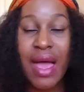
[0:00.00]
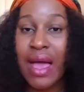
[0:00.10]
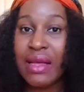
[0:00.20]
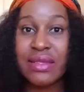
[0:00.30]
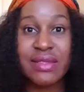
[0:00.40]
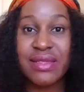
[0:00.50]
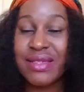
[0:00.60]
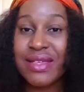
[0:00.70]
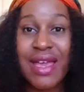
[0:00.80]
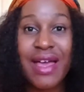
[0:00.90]
and
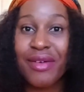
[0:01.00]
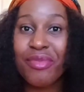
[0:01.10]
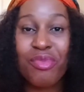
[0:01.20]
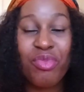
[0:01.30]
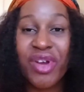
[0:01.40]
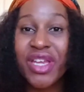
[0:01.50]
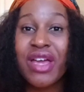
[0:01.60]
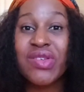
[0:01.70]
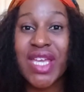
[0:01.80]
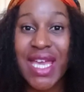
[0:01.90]
yeah, pray
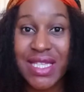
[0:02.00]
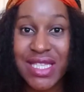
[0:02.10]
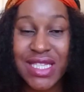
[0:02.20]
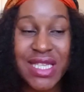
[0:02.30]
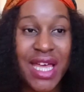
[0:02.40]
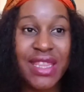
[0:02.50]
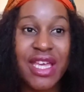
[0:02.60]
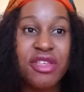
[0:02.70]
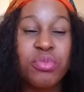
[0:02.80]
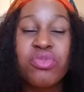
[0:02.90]
that you get it, and
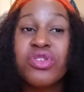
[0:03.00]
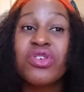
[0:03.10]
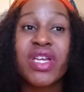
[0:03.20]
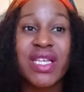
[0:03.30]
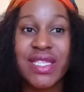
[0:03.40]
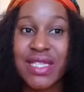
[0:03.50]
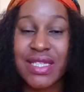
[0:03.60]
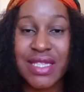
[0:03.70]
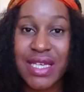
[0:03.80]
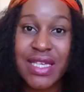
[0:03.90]
then you put your kids
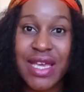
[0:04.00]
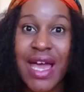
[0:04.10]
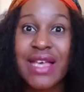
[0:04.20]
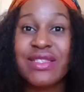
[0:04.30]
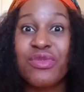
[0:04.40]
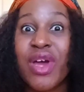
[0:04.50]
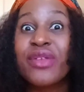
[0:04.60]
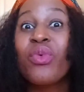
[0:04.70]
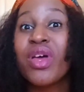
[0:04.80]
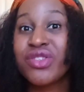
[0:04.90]
in daycare. Ask the
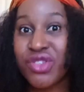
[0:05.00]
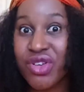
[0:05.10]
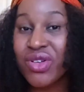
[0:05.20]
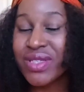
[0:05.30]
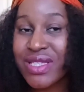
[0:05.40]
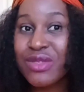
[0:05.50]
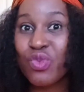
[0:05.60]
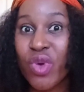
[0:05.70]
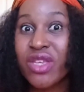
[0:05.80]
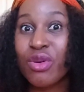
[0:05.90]
right questions
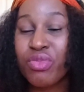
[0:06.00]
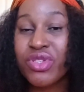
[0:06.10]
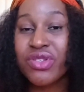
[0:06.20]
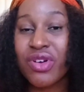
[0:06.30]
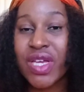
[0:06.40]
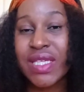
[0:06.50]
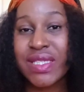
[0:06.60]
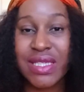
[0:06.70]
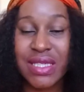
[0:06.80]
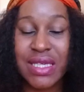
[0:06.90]
when you're putting your
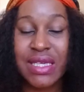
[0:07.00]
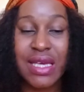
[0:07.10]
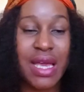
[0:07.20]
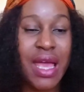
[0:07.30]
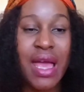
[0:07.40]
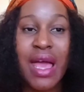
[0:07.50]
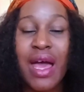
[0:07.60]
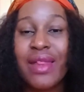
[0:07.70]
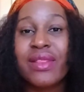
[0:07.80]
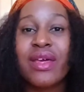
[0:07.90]
kids in daycare,
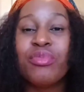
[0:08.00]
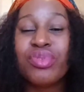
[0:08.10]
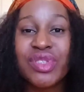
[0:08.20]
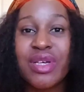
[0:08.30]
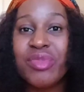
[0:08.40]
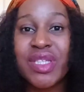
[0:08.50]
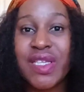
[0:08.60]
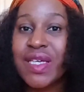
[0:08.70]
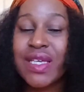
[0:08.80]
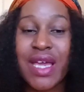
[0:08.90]
and then put them in
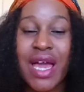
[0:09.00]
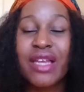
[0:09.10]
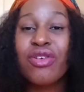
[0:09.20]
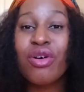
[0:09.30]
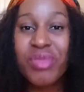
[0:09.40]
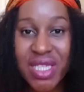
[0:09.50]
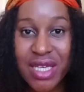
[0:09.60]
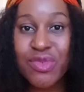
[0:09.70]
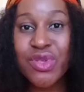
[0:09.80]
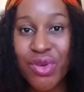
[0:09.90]
daycare and commit
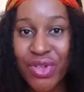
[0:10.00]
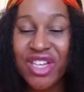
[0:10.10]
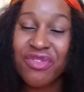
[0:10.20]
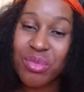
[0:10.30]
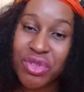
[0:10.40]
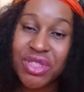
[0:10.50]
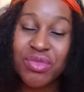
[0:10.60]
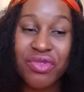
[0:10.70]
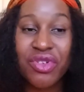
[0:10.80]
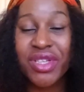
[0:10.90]
them to God every morning
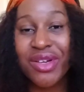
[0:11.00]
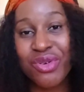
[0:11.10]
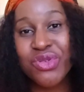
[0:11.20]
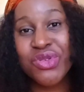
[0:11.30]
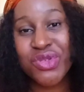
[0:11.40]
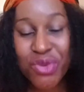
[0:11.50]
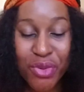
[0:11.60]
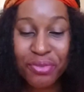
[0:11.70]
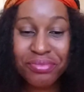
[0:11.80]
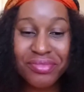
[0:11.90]
before they go to
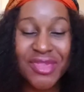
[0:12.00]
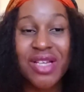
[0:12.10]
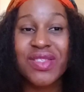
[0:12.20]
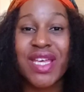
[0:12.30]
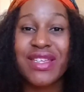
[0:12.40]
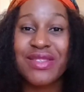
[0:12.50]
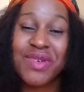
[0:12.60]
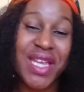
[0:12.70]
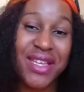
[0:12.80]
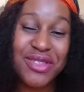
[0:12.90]
school, because that is
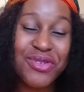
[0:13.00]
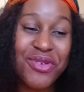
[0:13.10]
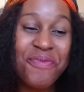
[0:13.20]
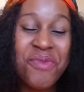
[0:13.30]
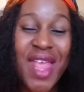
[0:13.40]
what I do.